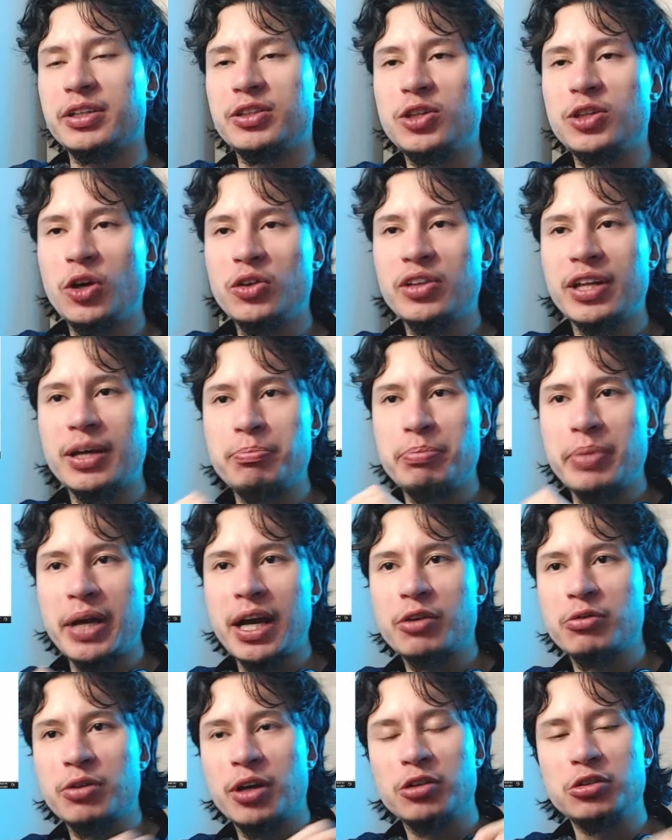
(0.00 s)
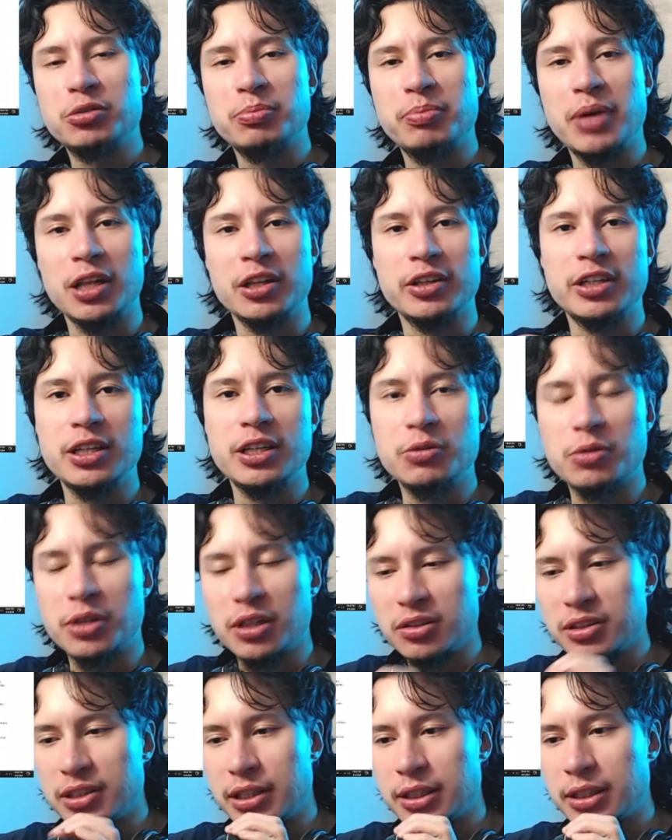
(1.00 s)
know that background melody where
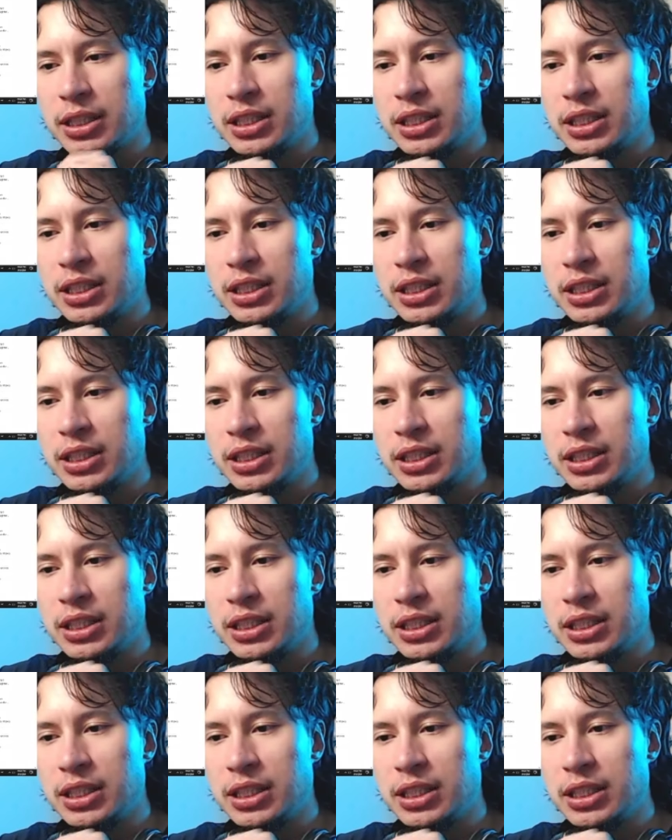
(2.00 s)
it's like